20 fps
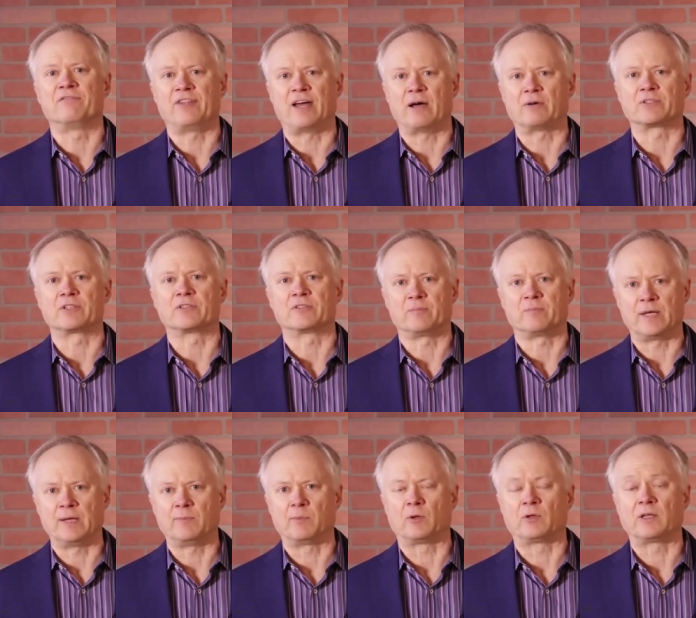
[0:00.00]
thousands of
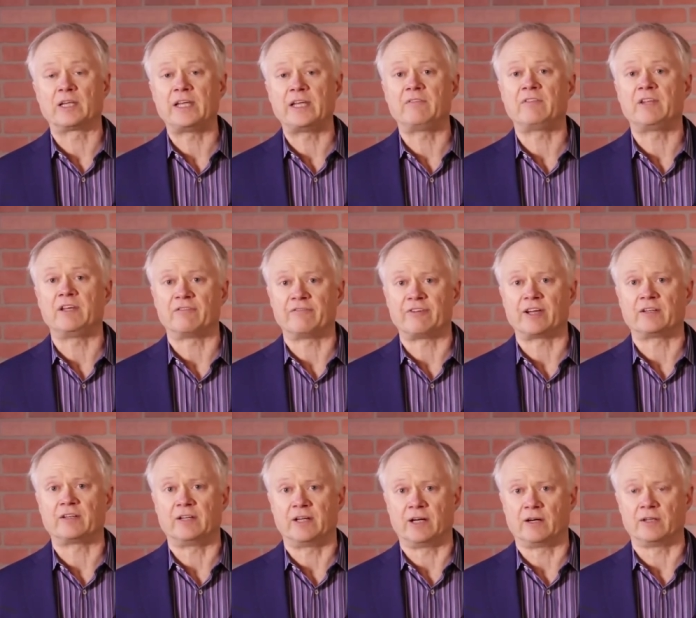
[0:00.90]
people leave the
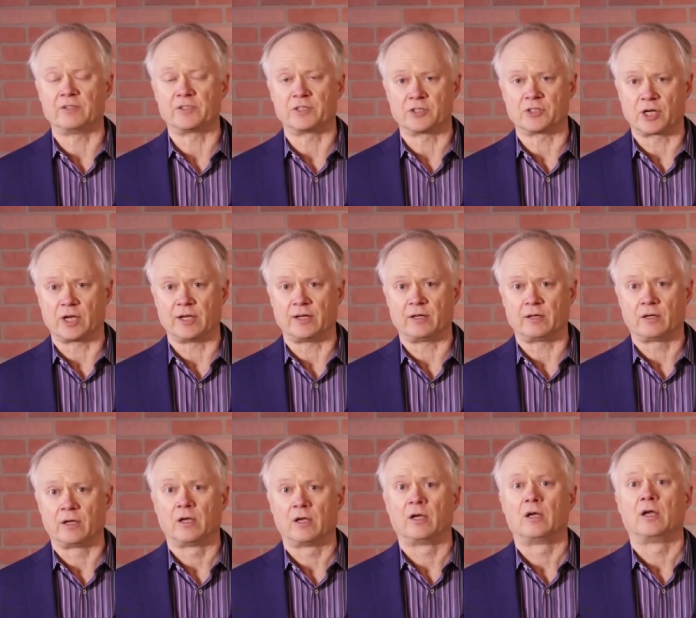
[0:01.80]
affected areas in China